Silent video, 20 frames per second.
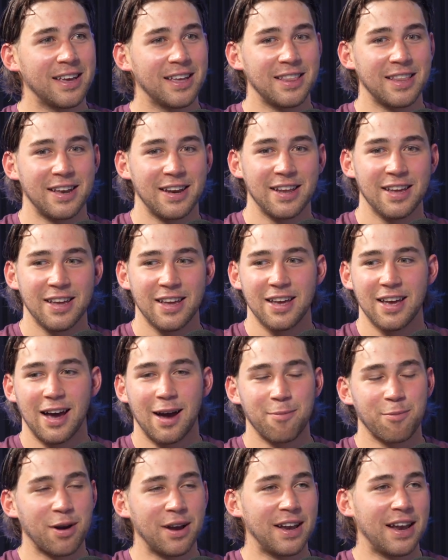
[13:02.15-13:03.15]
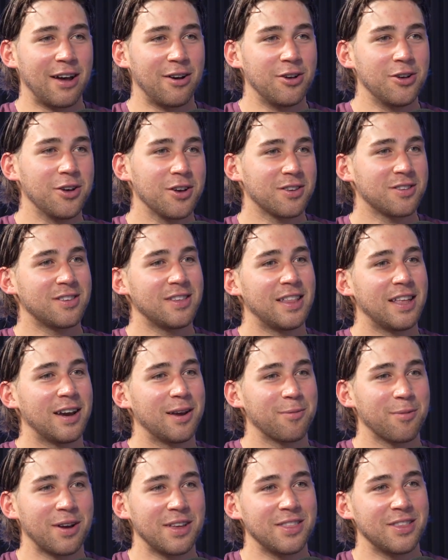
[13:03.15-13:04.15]
And then I'm writing out hooks, and then
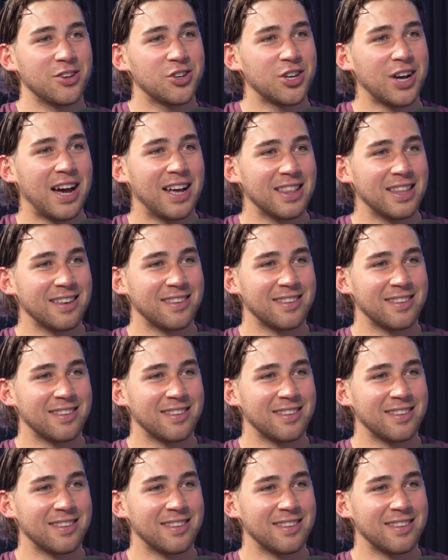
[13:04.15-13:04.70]
I'm writing the shot list,